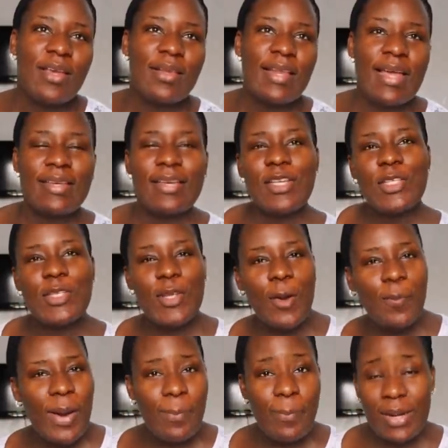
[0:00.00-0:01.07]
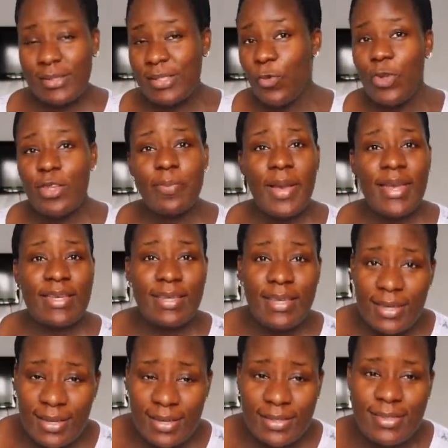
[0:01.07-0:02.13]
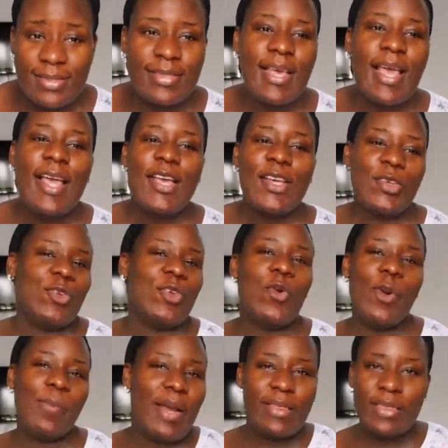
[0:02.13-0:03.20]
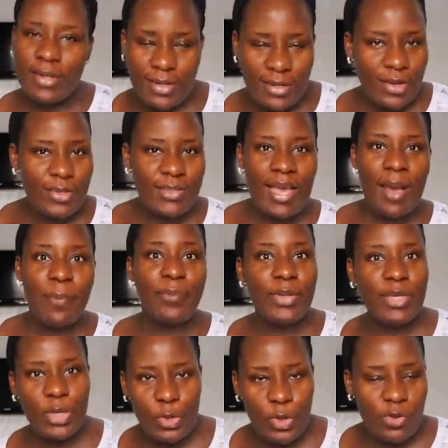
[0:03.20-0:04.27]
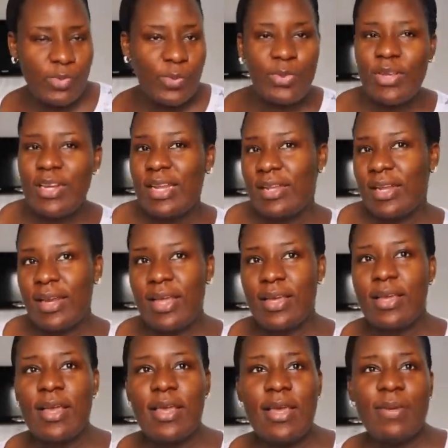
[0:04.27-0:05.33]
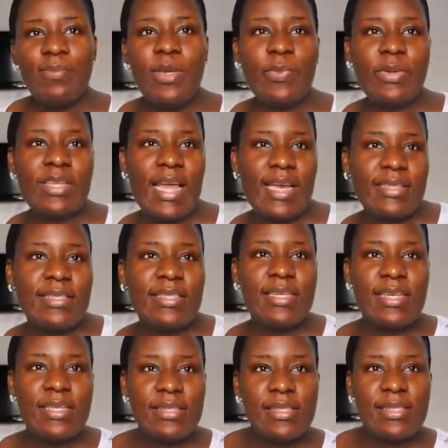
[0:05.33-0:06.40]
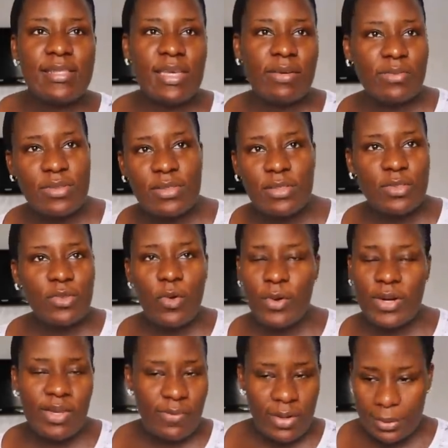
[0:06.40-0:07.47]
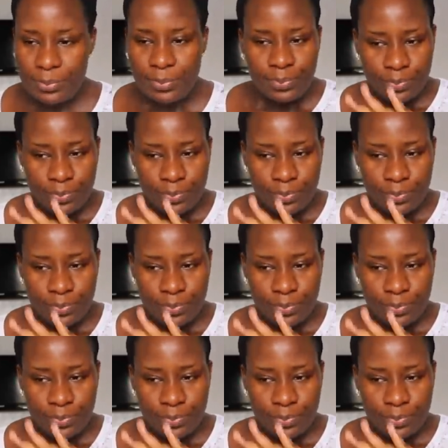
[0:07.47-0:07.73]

like a slumber party with my kids, you know, when my three girls are big enough, maybe they're like maybe 19, 18, 17 or whatever.